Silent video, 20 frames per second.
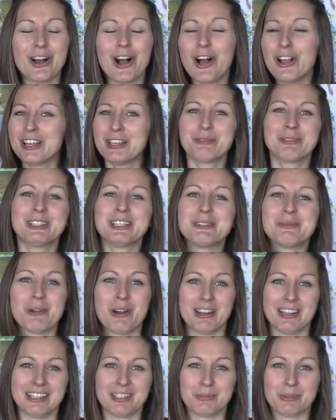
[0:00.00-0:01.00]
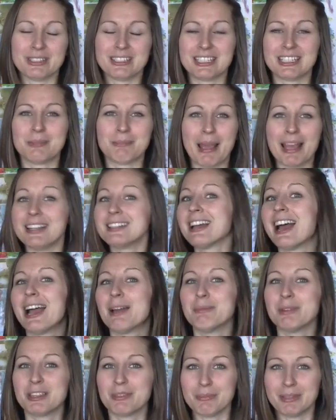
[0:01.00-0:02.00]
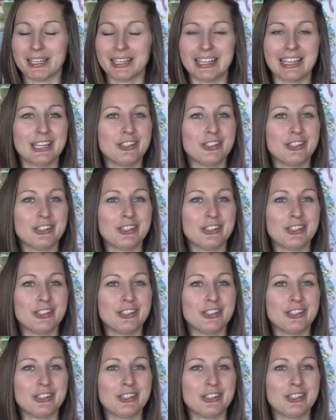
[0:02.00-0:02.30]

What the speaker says: all he really wanted was to spend time with me.